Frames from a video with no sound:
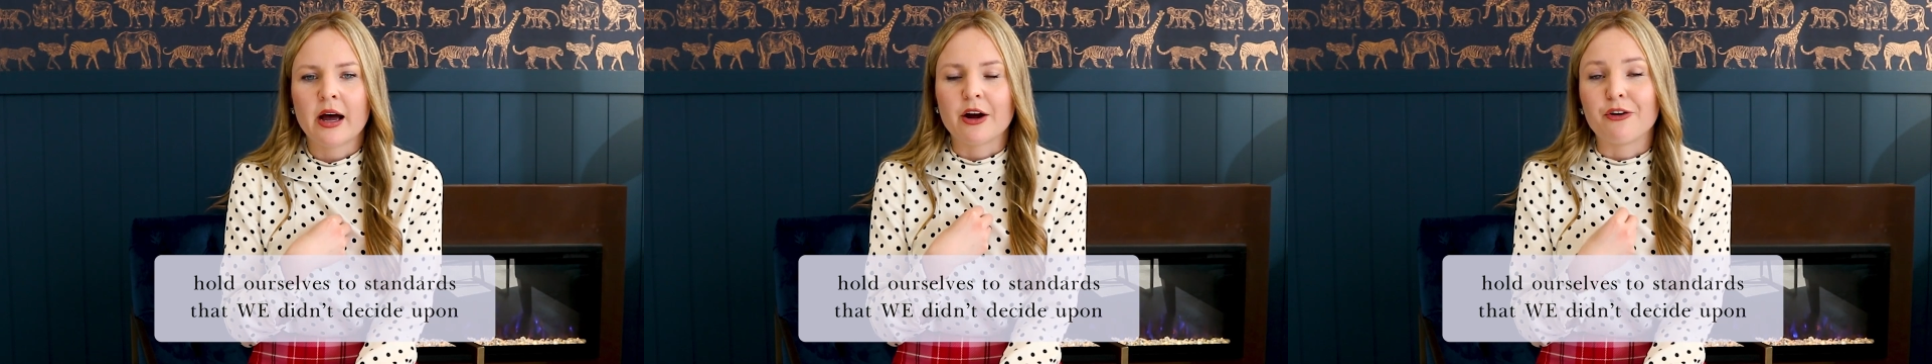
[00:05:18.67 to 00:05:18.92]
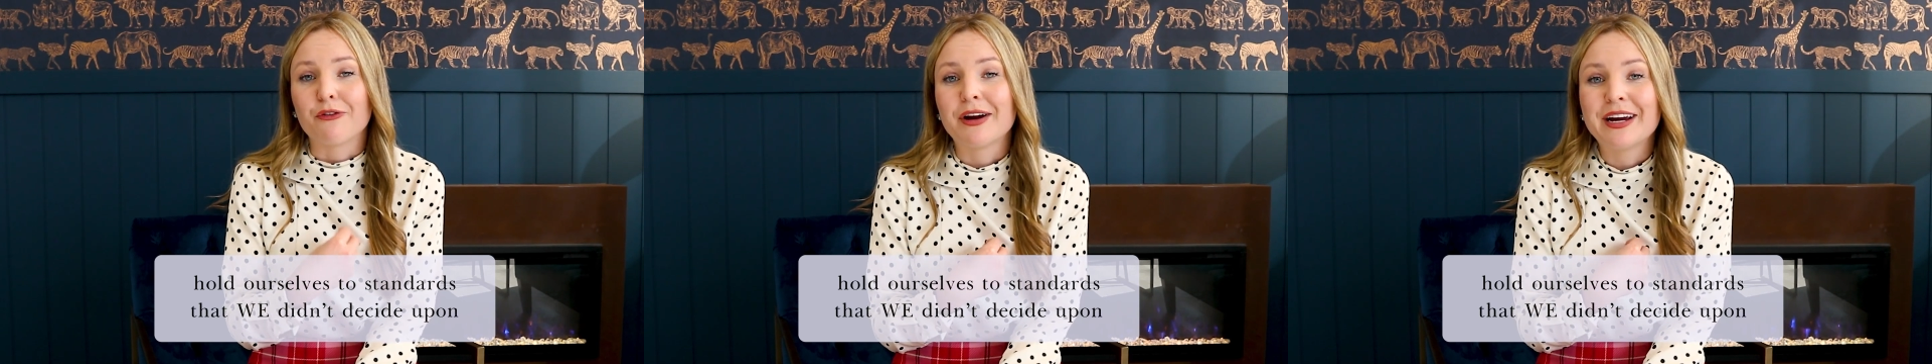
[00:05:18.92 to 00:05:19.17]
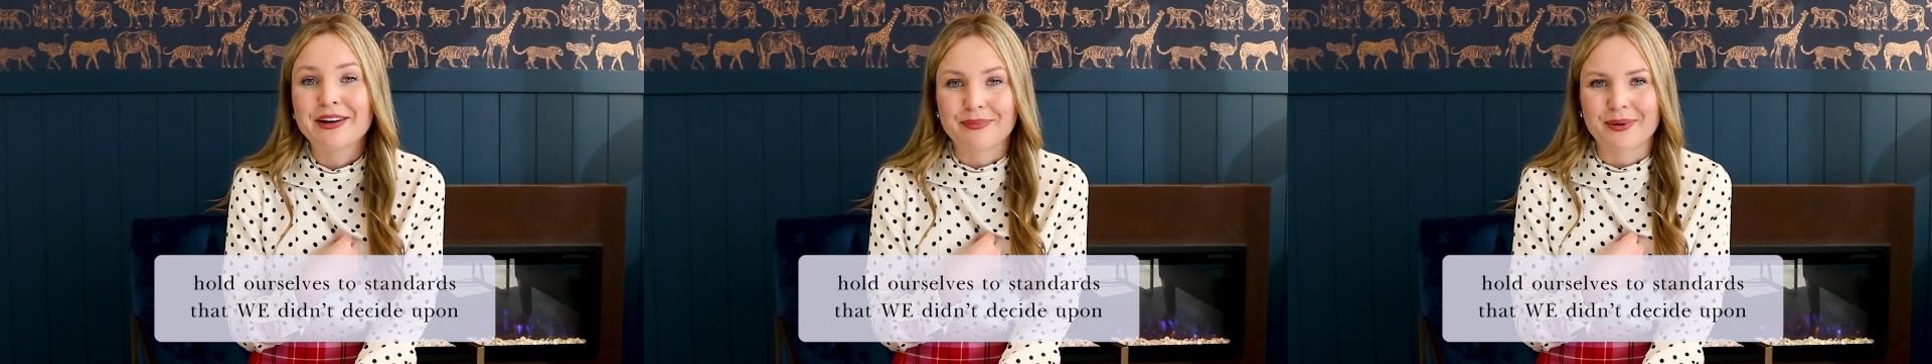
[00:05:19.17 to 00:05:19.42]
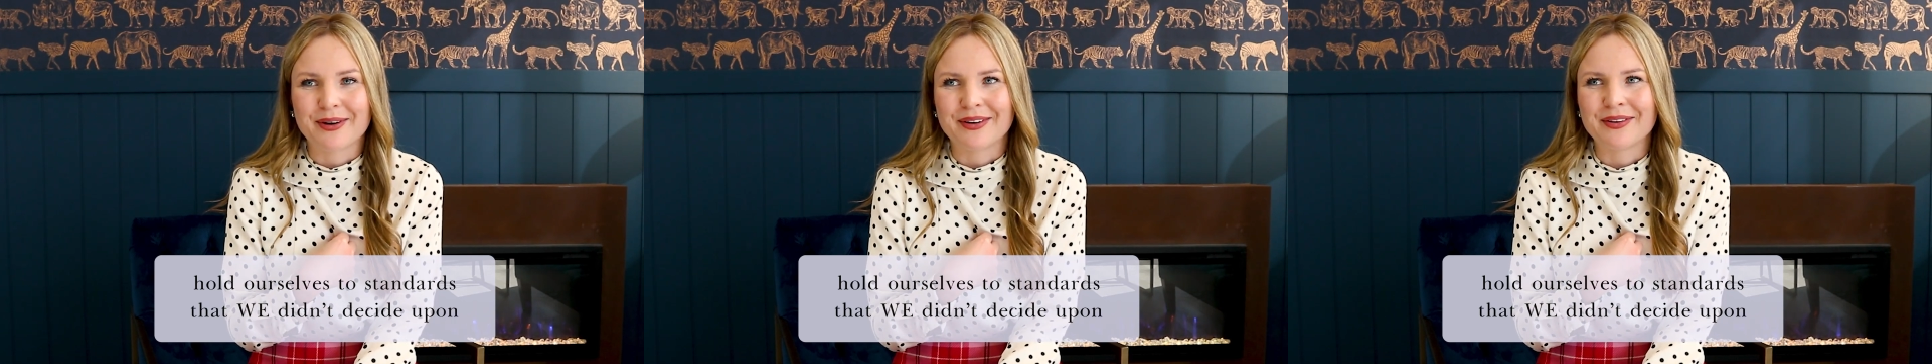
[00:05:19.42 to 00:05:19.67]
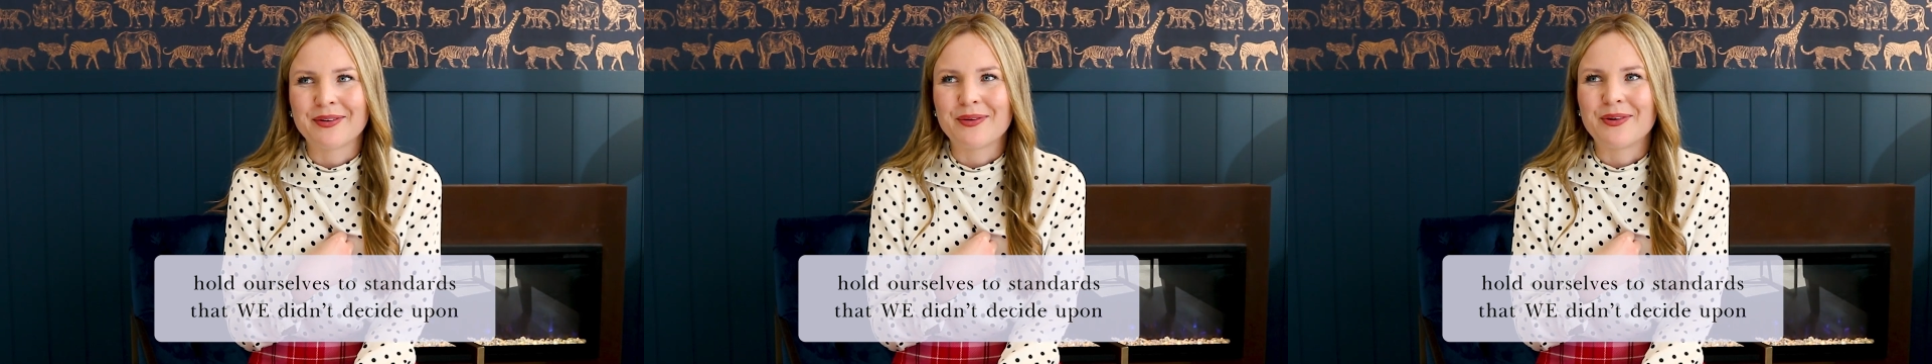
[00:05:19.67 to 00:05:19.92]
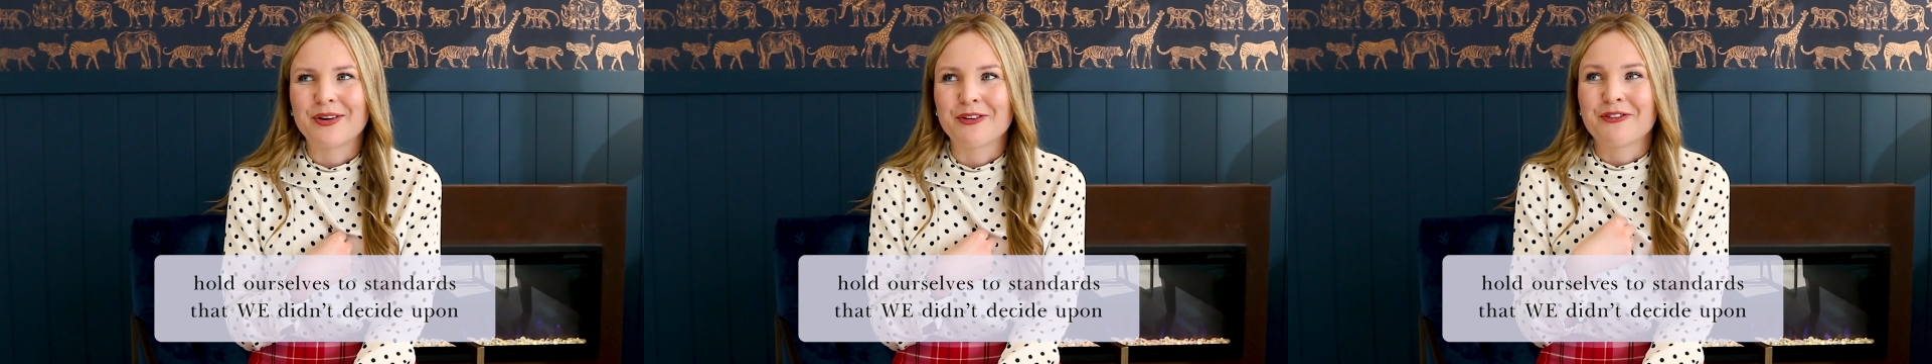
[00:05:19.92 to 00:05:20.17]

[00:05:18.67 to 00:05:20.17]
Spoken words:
agreed upon or